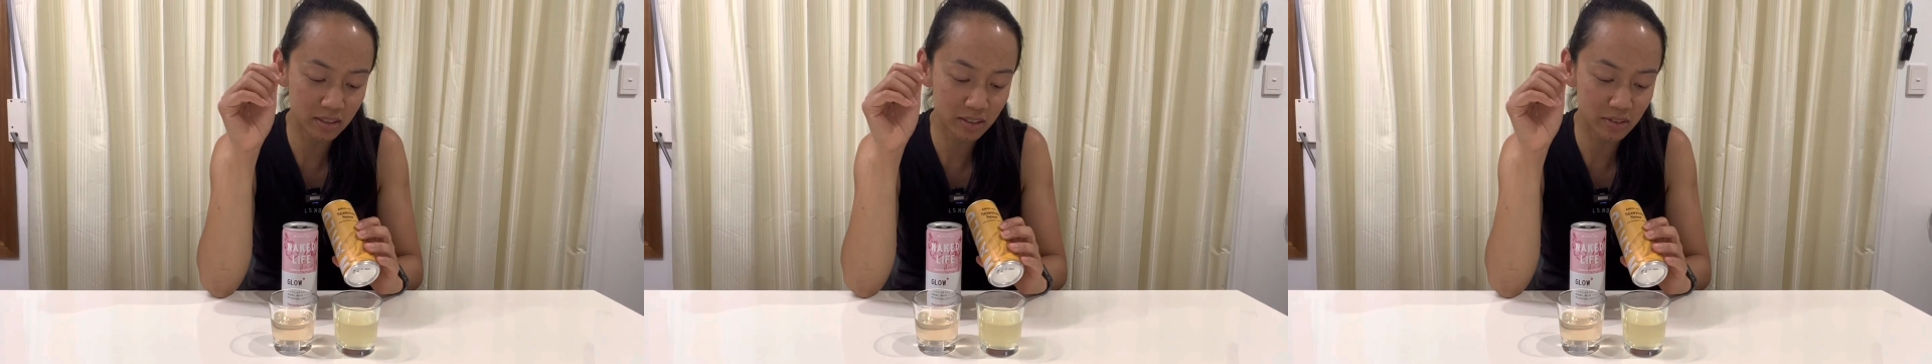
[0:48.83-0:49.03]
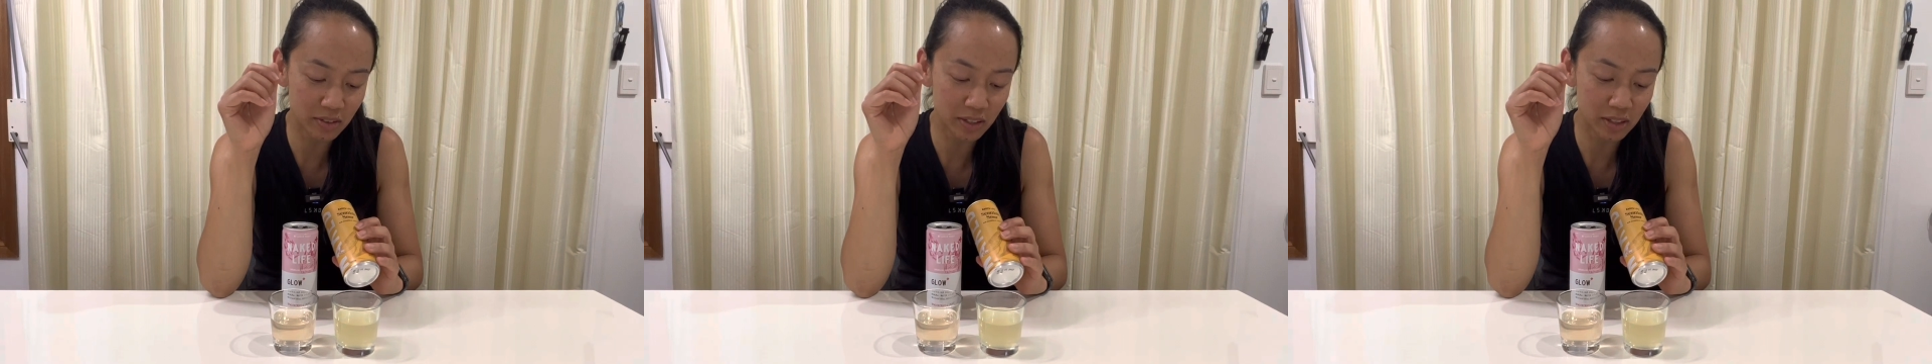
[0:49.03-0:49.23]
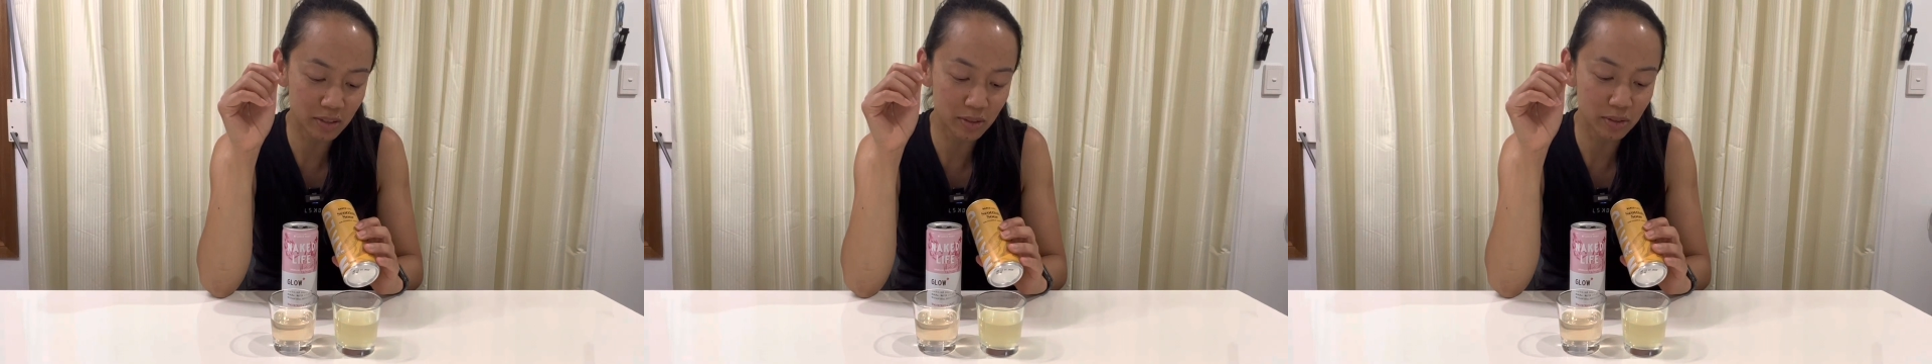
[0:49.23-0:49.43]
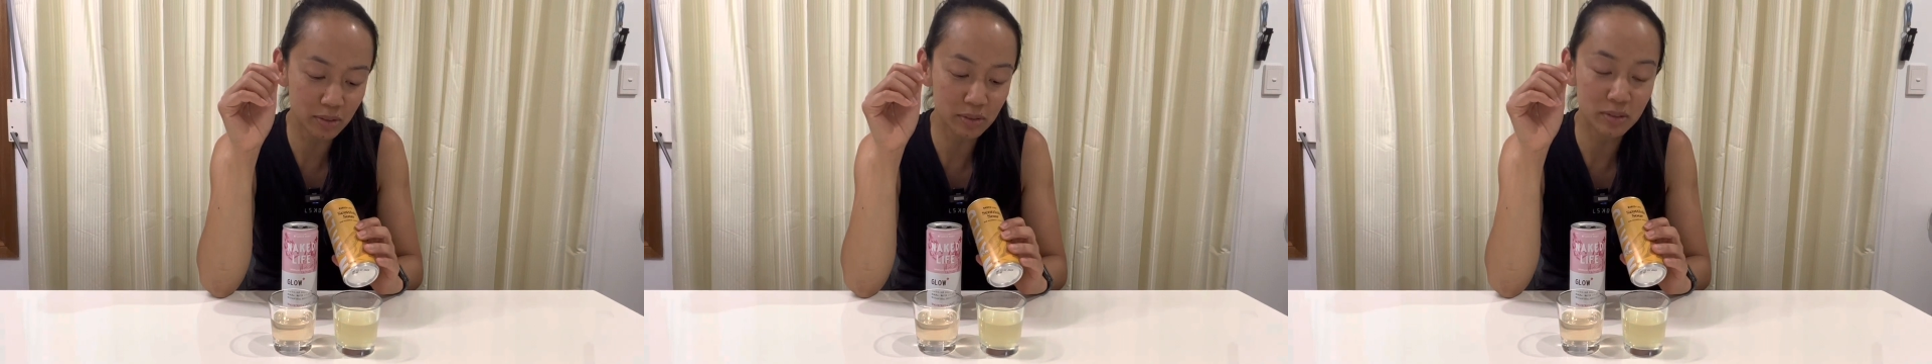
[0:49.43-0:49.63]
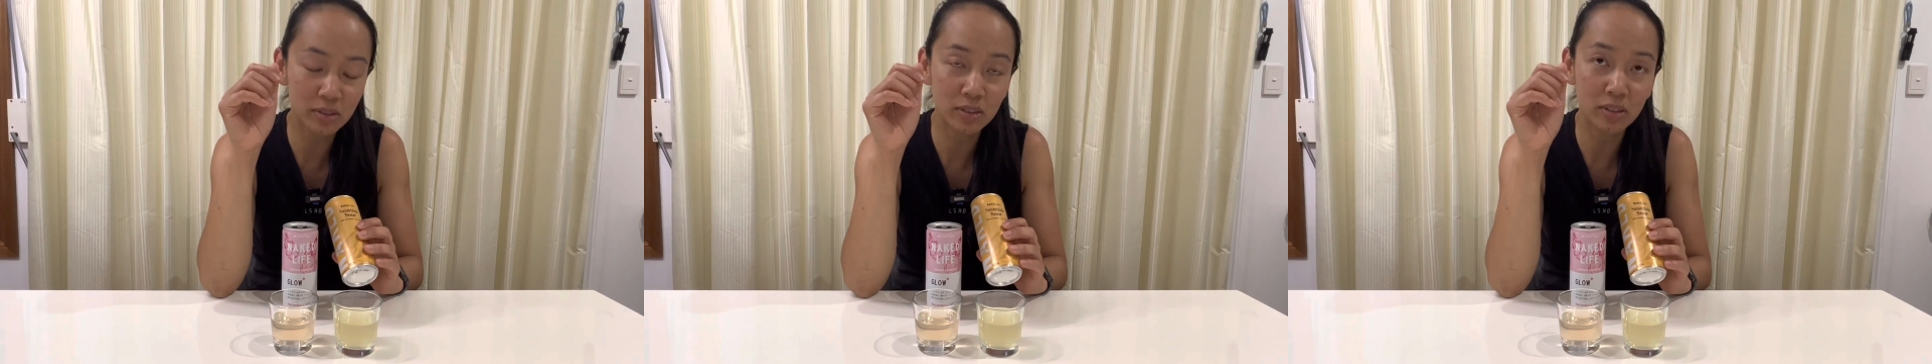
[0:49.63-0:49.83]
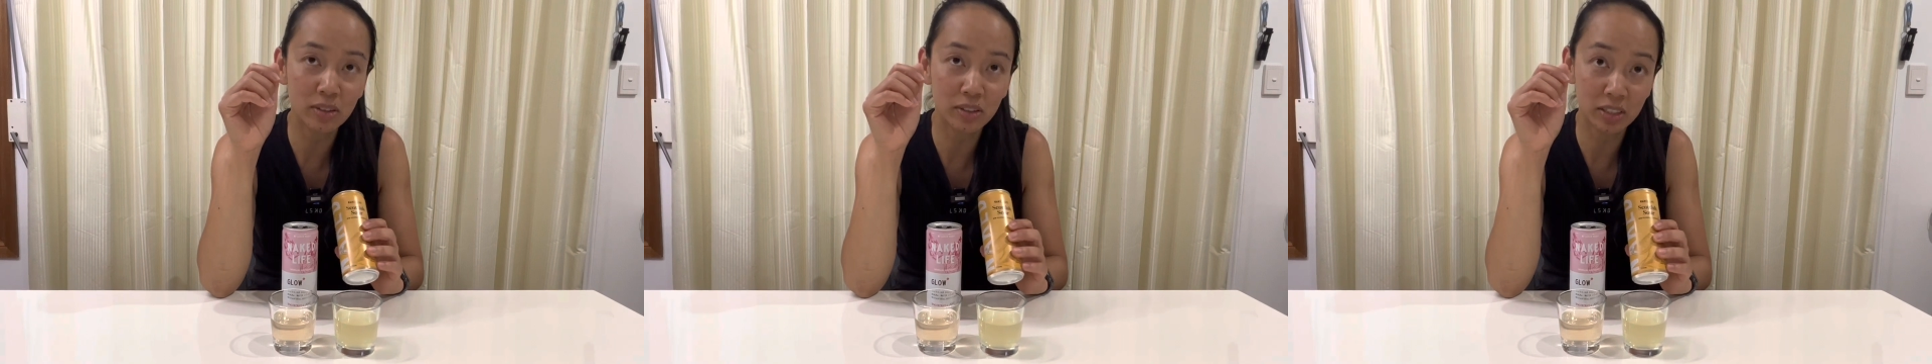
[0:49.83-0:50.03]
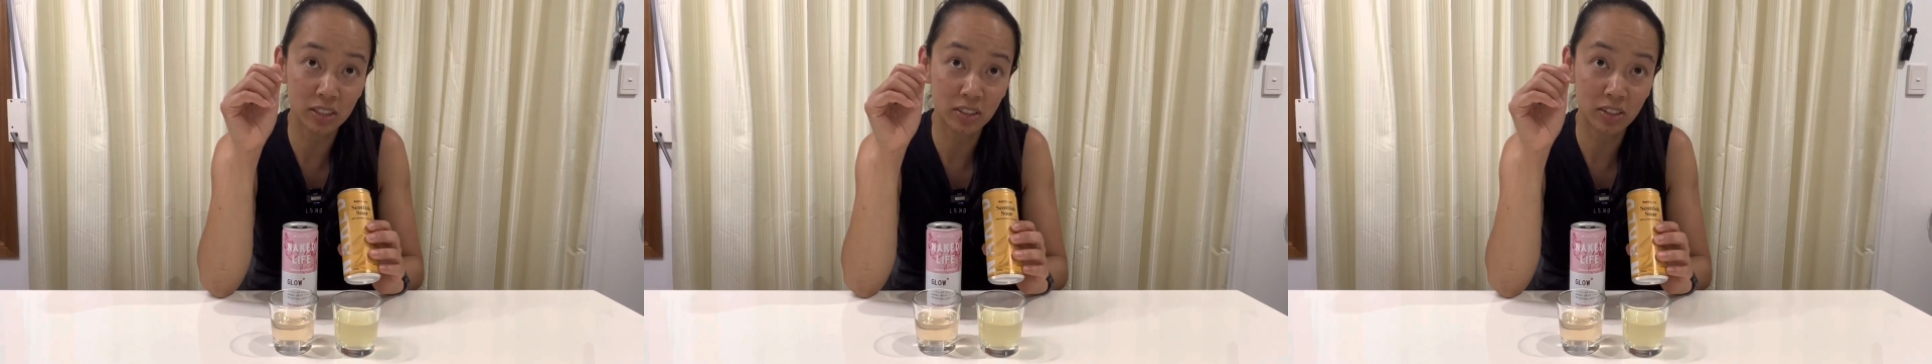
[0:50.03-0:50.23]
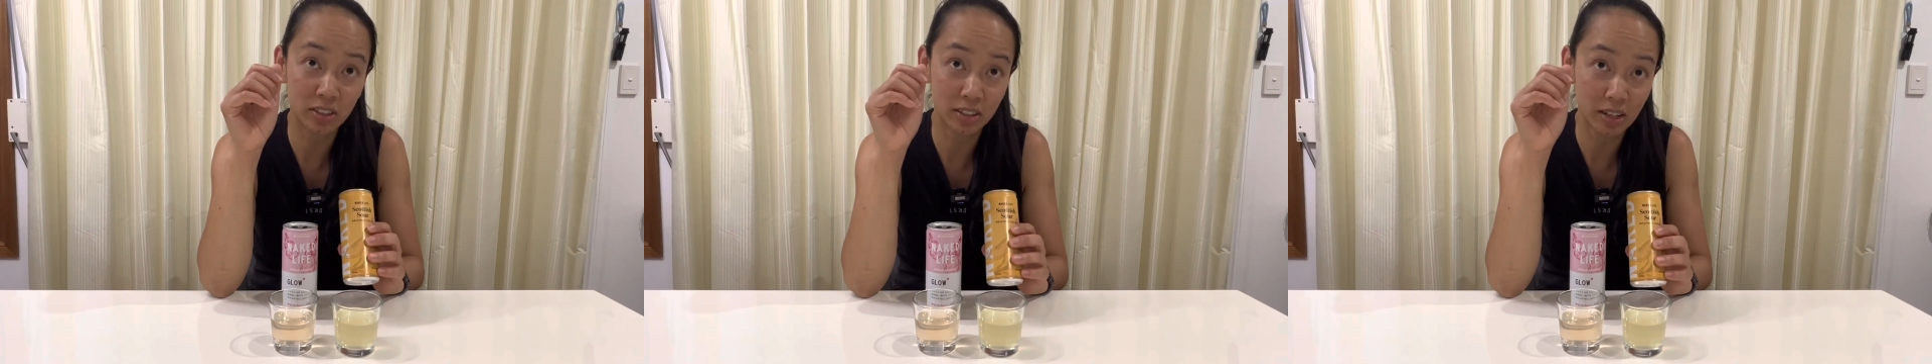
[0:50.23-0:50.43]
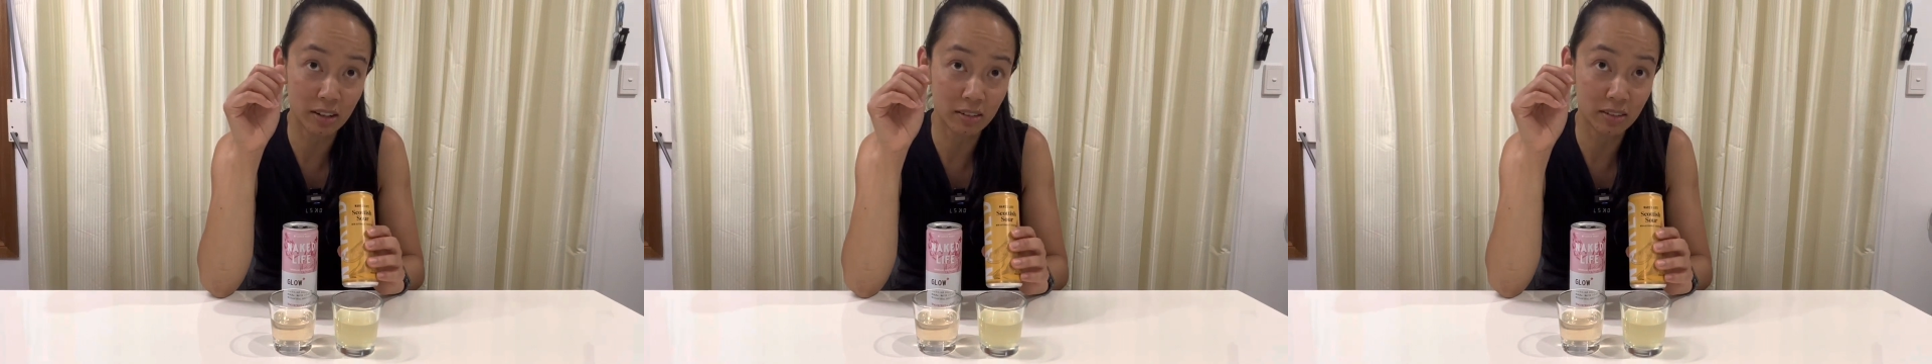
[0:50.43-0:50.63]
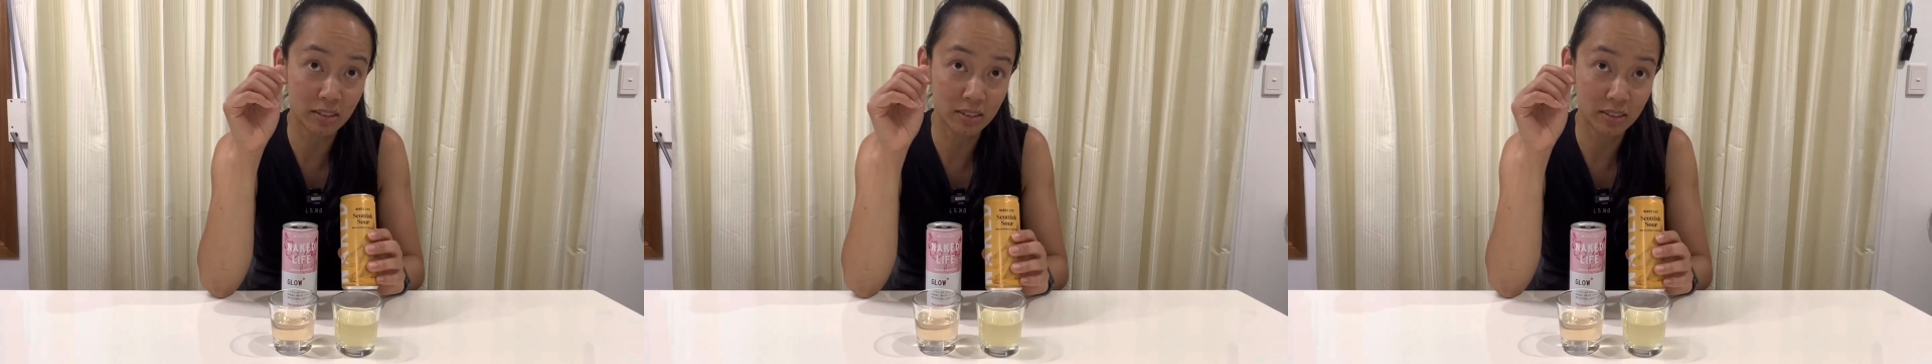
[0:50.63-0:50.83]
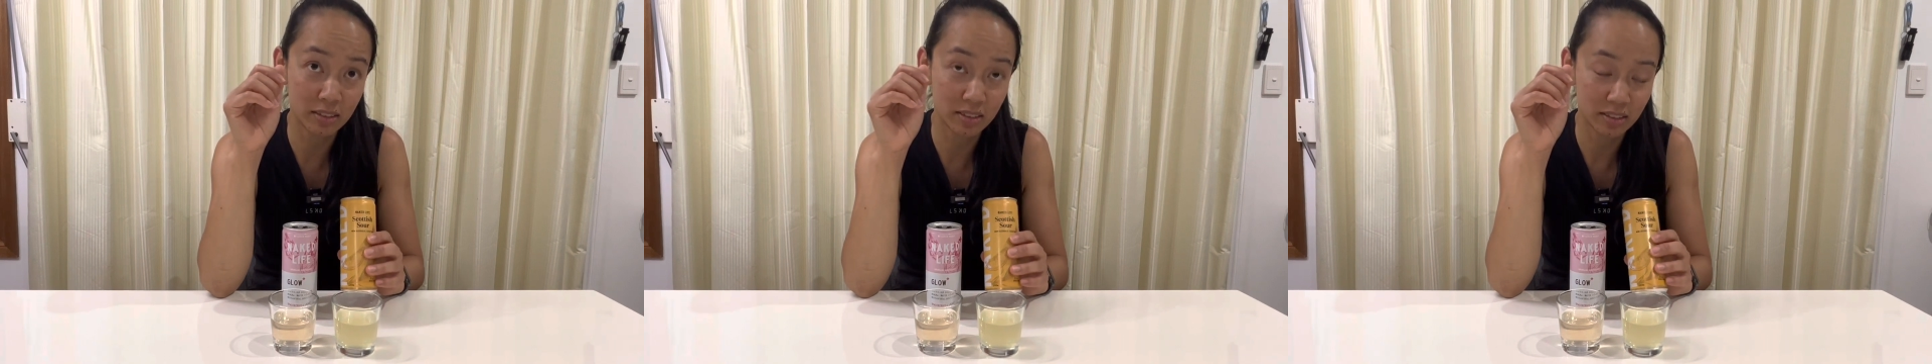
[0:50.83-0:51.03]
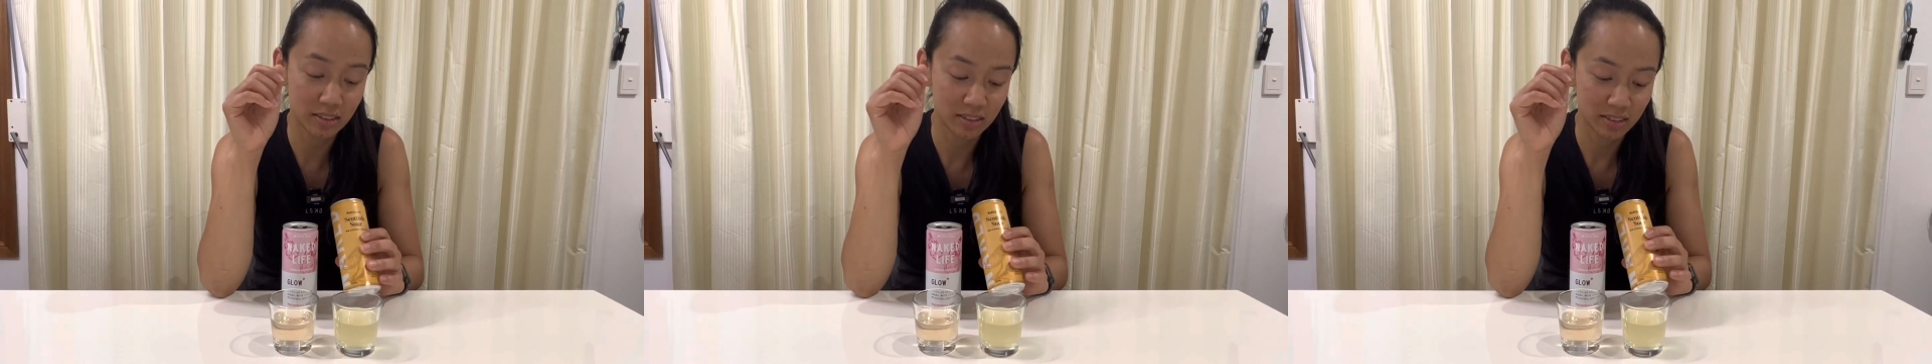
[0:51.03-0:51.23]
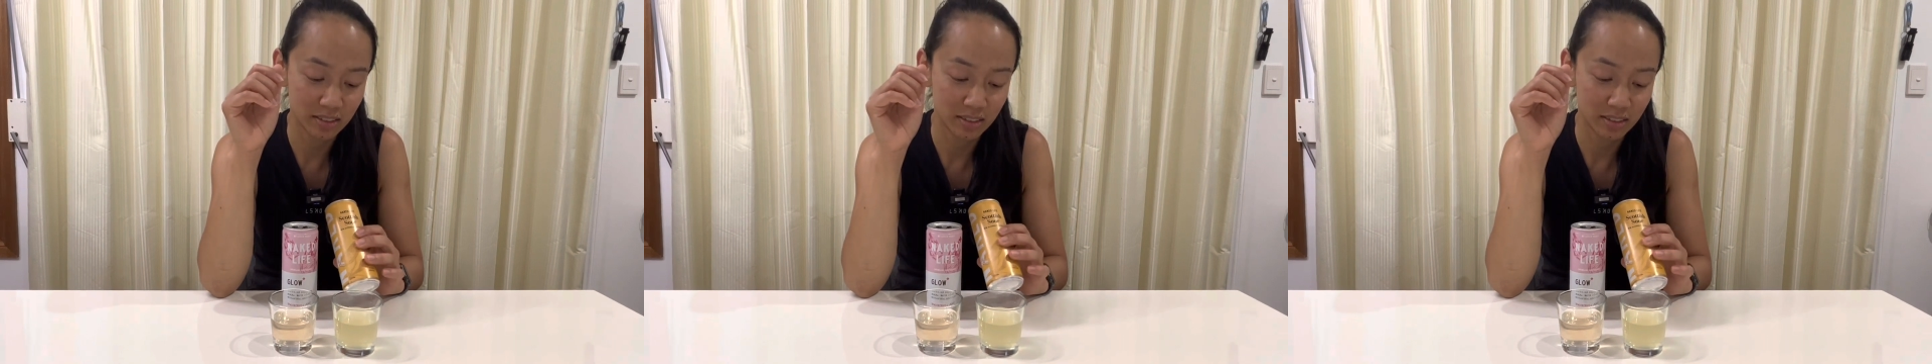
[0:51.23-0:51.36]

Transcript: drink called Scottish sour? Yep.